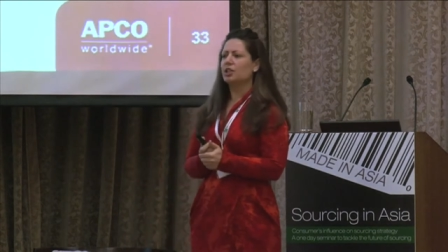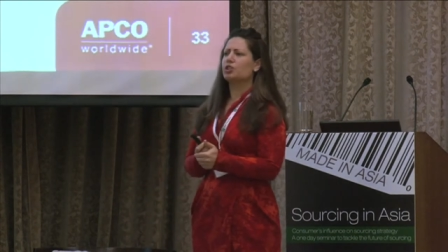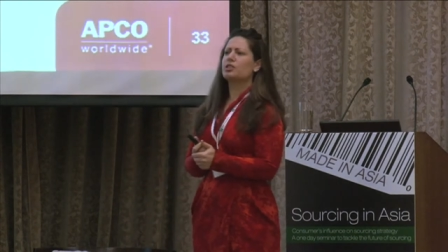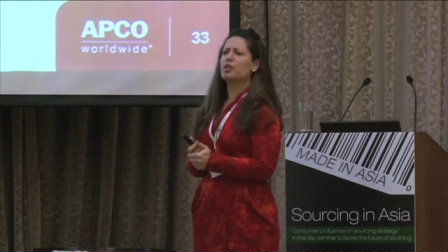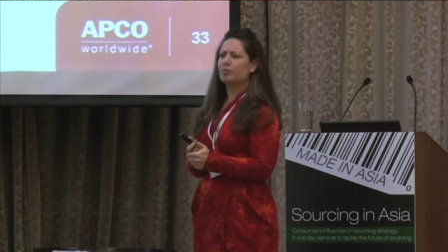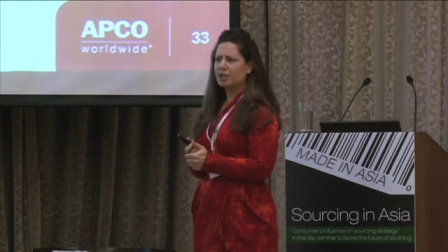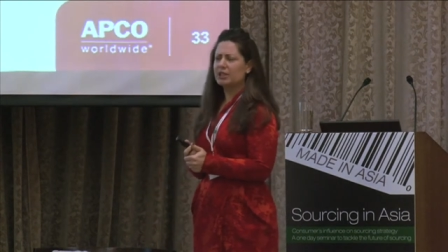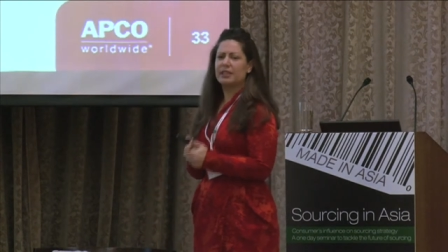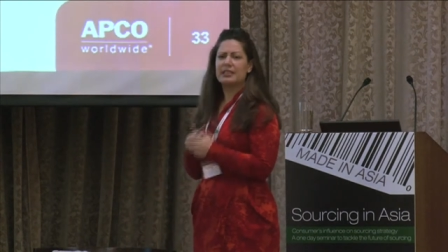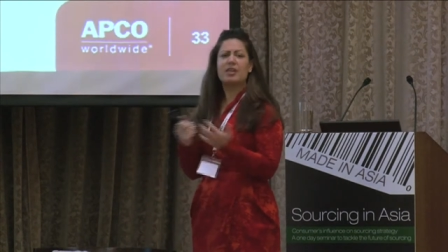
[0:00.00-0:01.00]
there's something
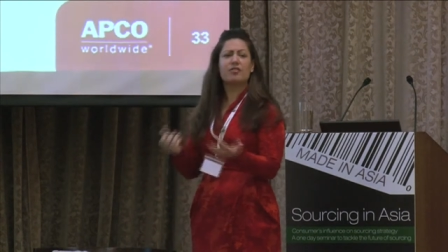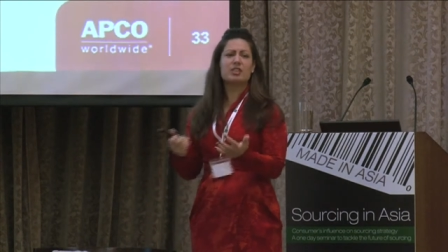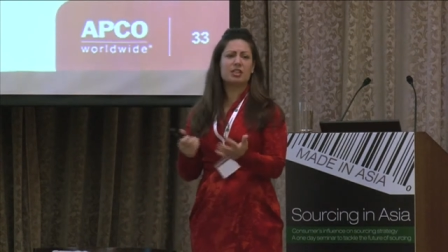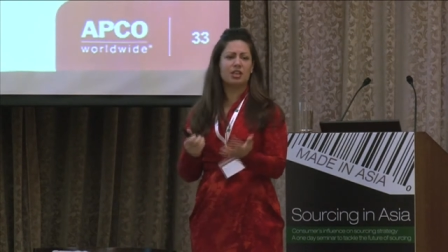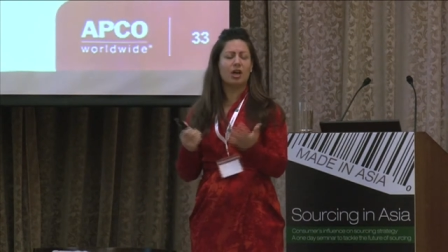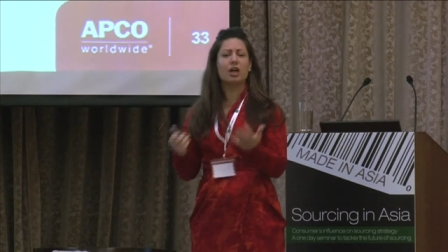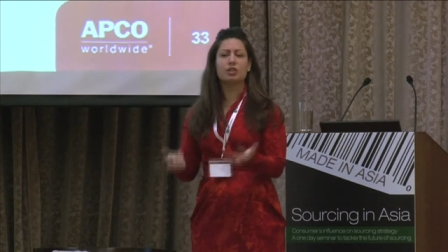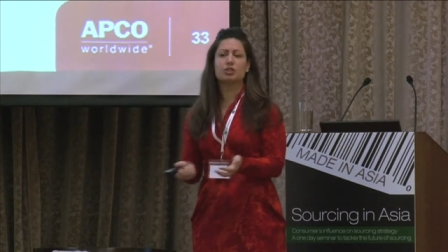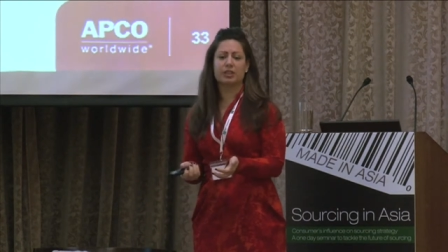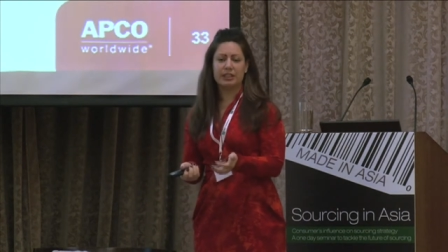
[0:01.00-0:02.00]
like
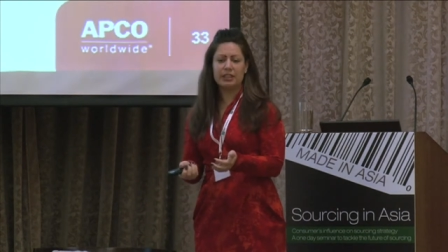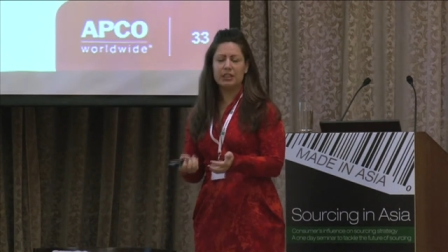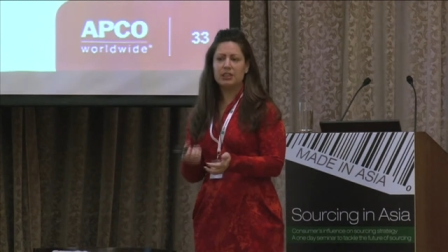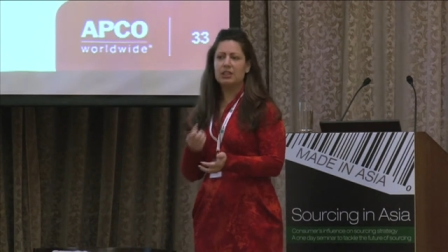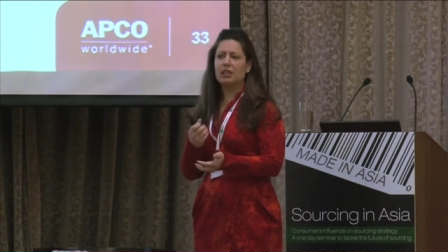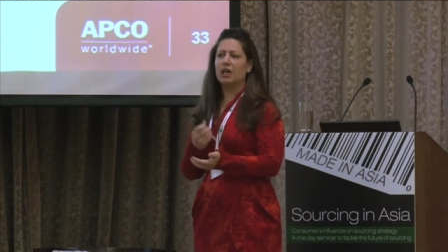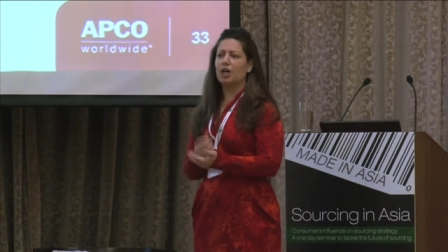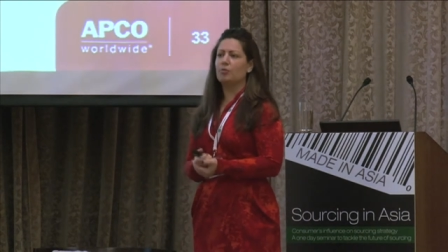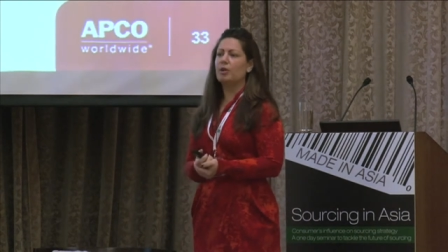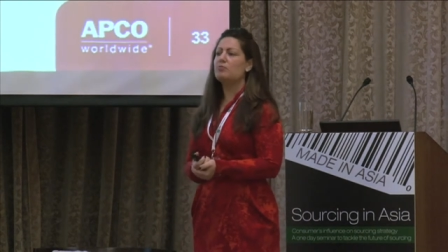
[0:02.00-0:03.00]
1,700
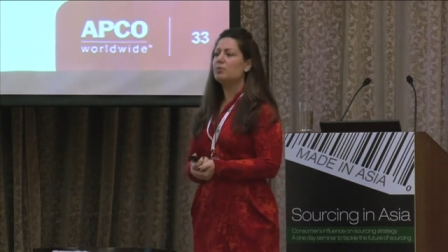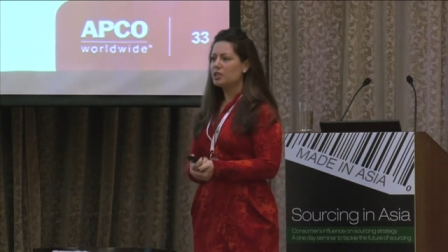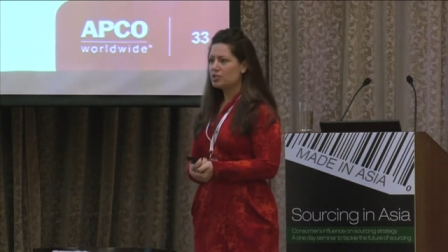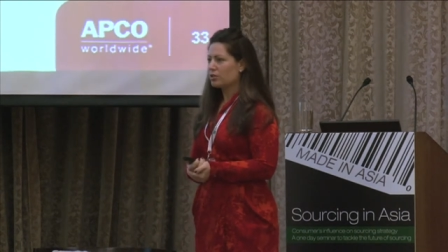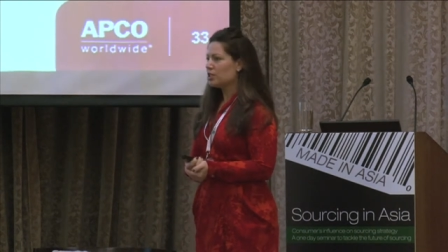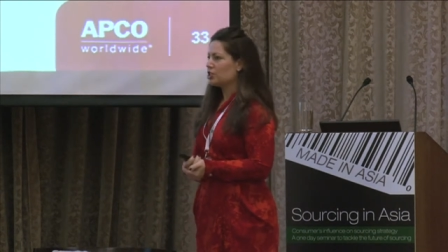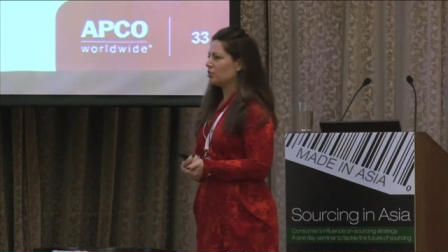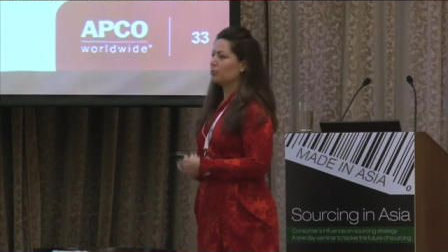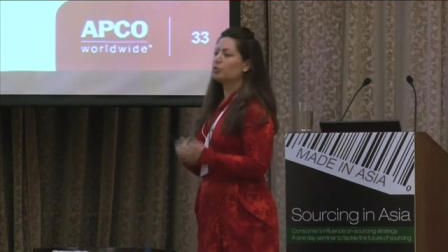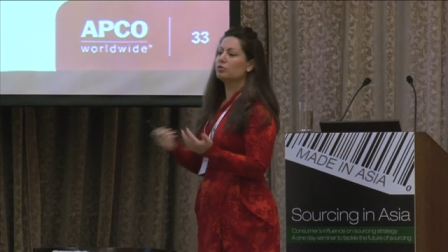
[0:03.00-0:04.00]
um,
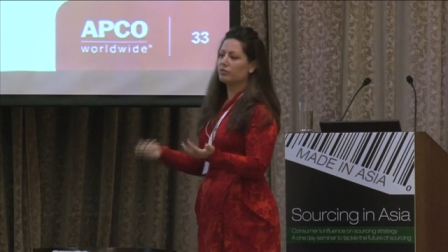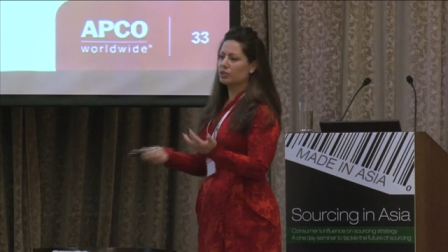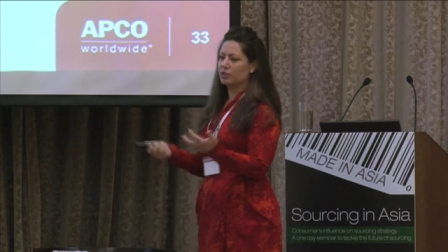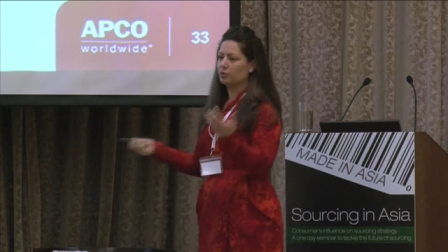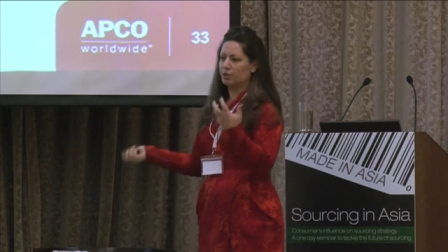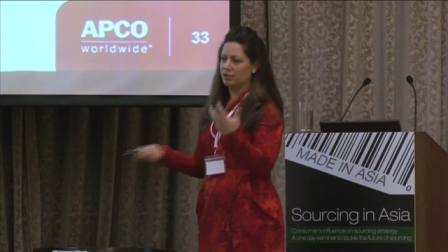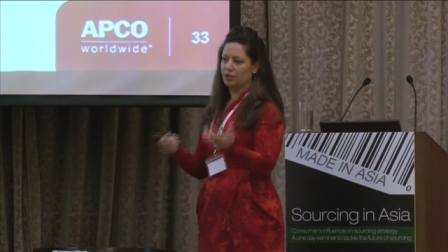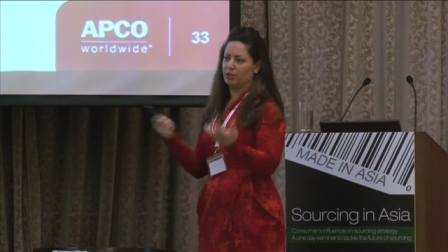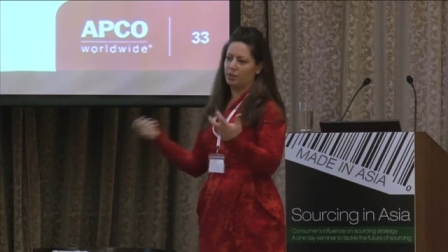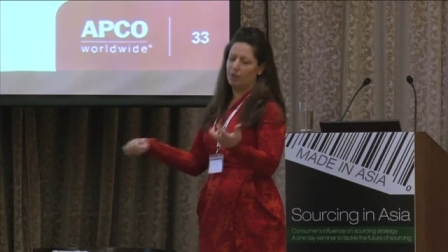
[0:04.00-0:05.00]
administration approval, uh,
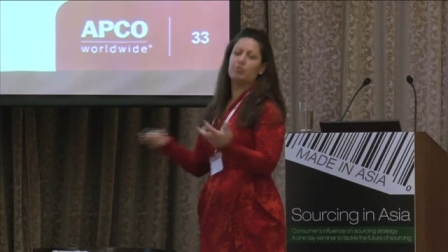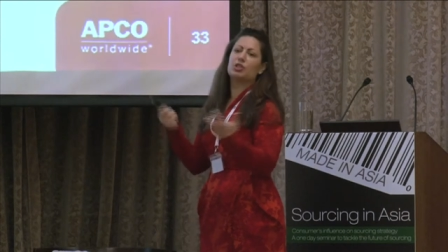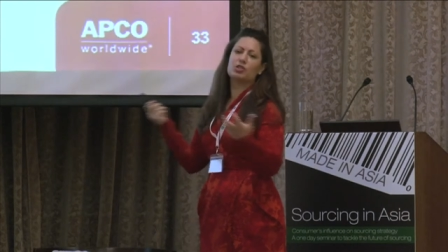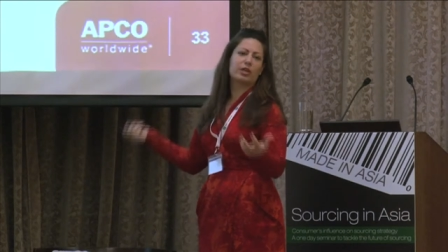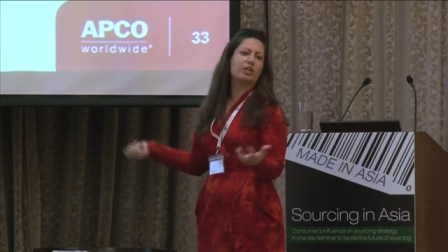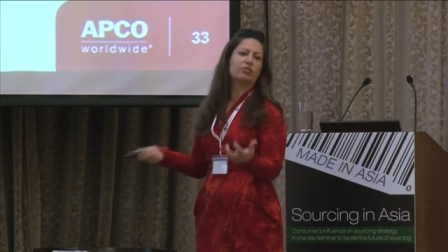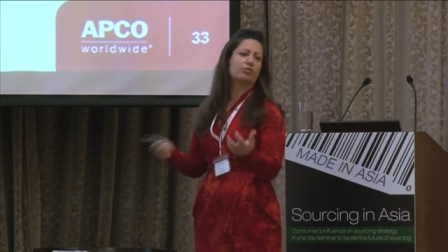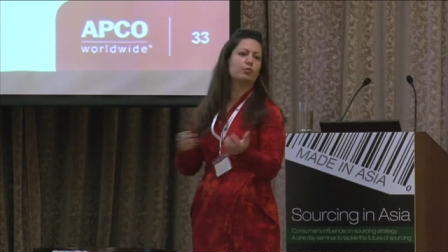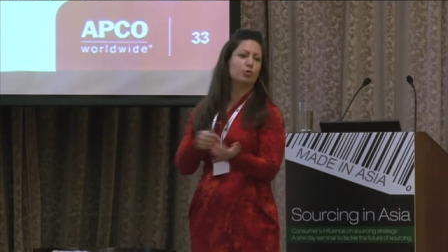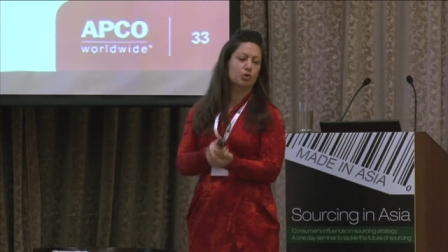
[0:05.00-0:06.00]
uh, administrative
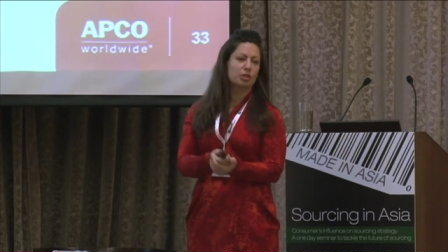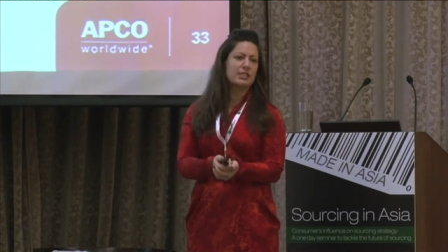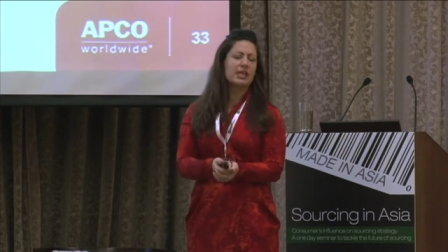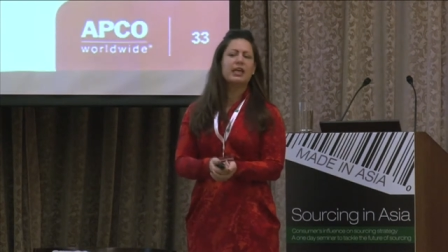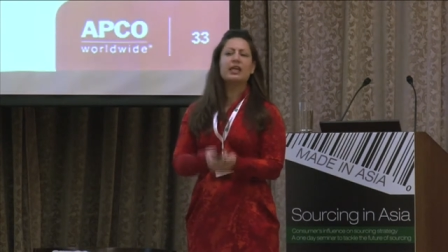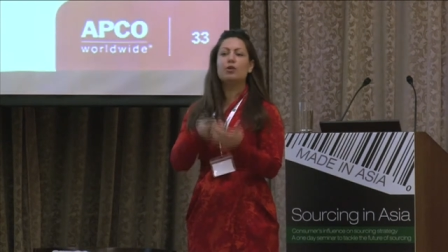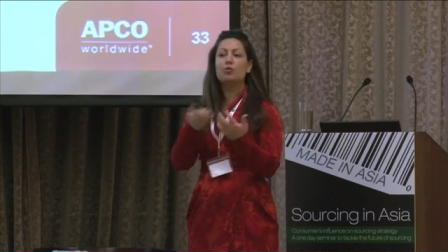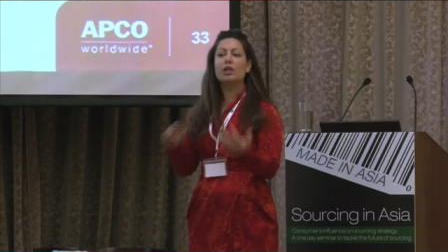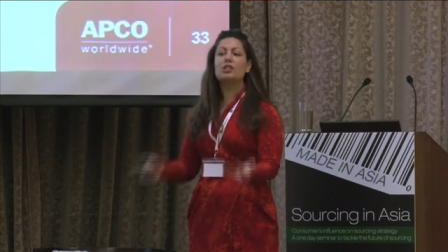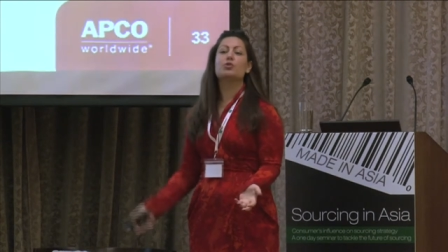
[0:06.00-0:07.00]
rules. He
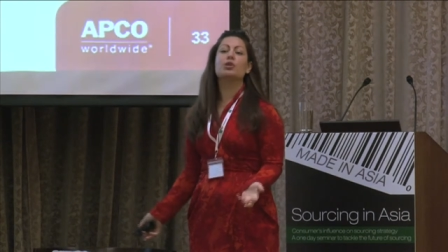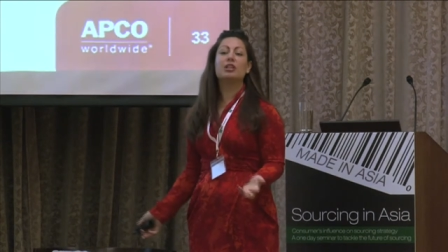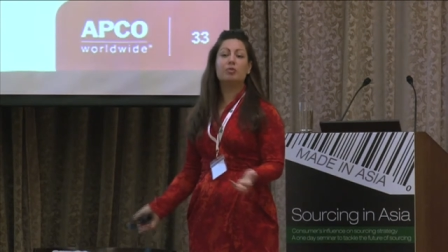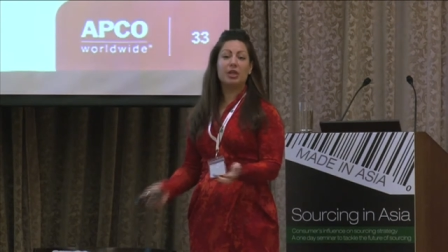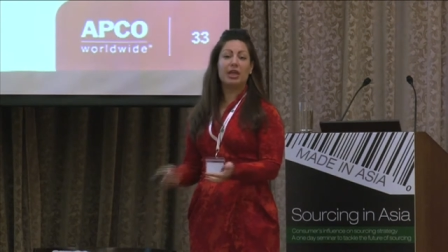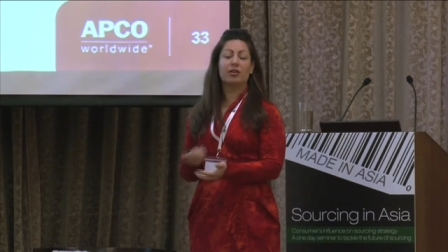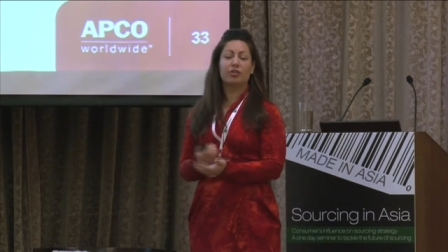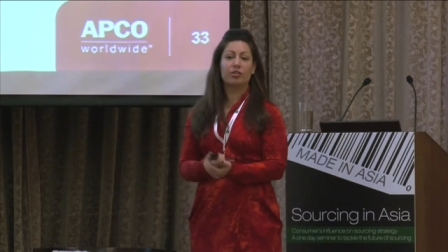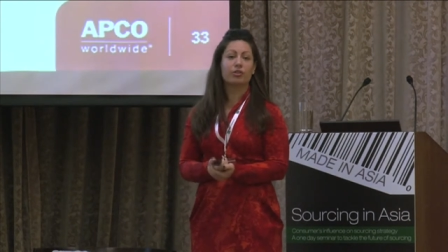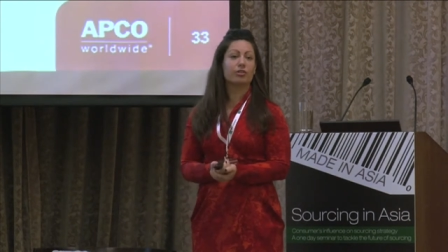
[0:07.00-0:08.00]
wanted to eliminate a
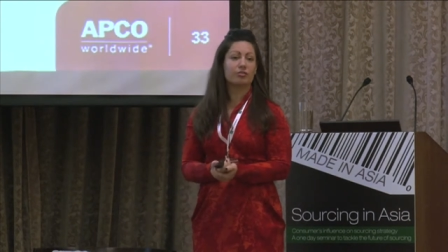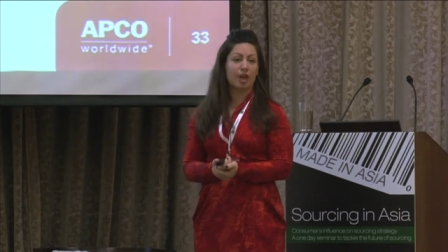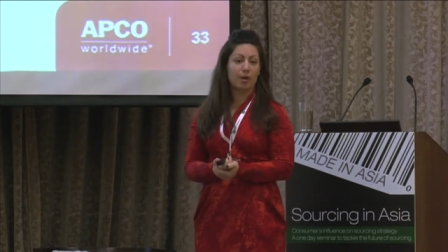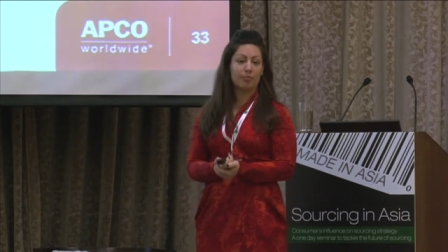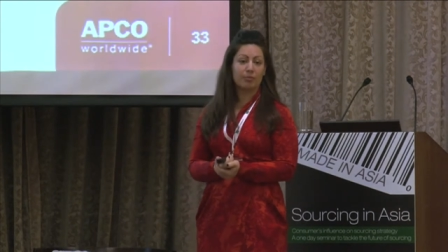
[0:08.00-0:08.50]
third of them.